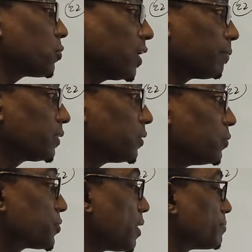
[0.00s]
so all I'm going to
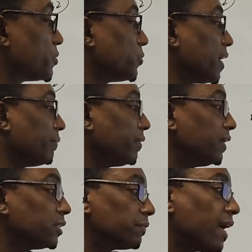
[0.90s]
do is
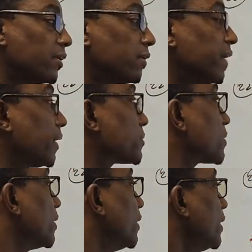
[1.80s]
substitute each value of
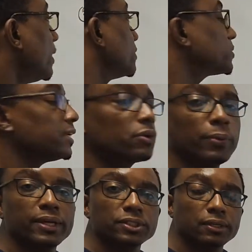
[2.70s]
x into
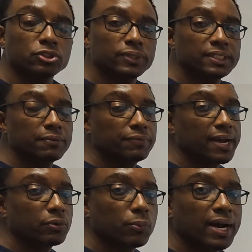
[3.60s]
equation 3 to
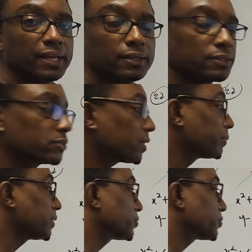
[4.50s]
find y. So I'm going to